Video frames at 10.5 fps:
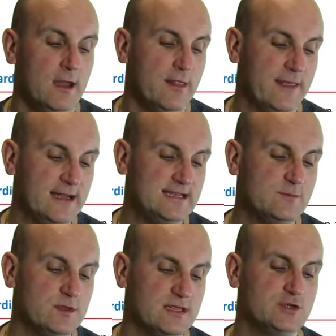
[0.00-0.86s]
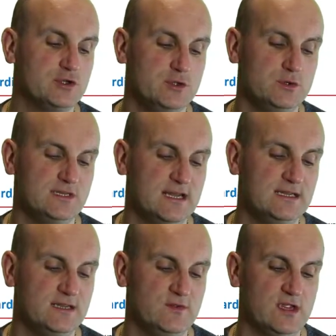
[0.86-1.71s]
That is within two standard
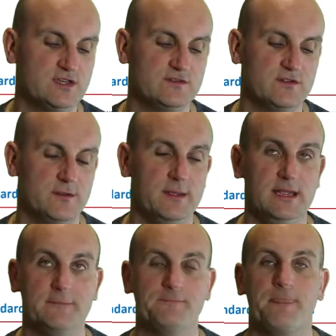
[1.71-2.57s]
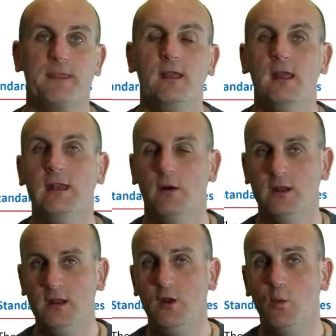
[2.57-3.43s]
deviations of the mean. Now, I
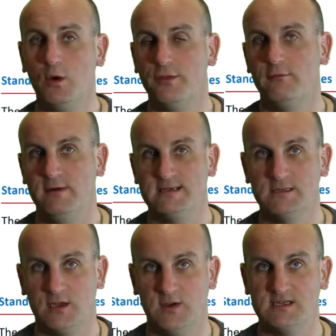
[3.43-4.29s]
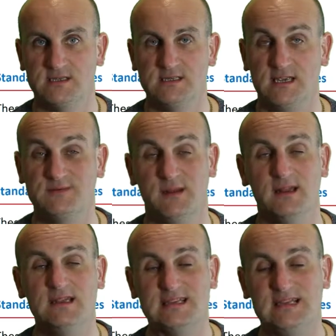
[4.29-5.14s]
don't know what the rest of the question says, but I'm
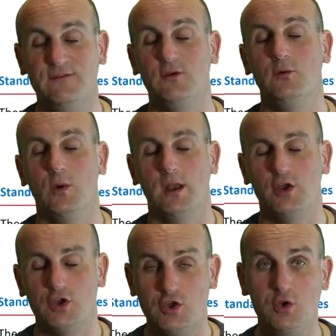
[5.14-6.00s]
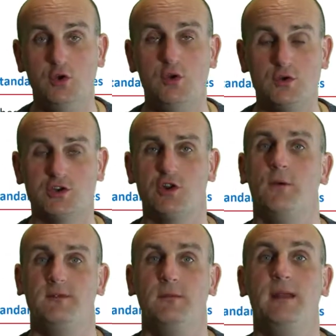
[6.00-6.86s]
going to give you one huge
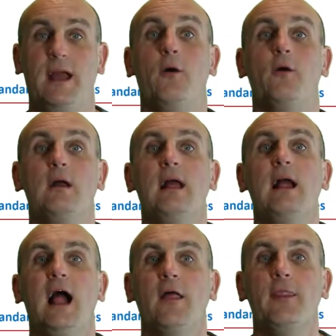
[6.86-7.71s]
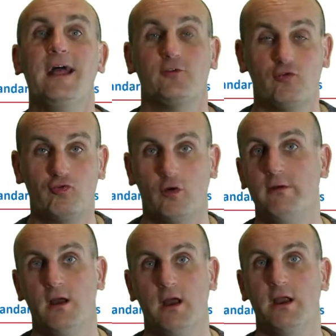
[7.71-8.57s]
top tip now, and that's draw
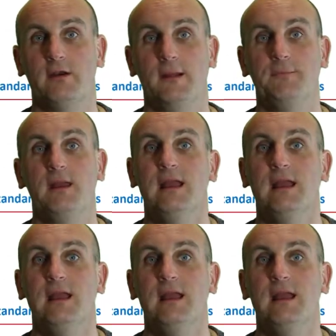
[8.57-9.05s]
a diagram.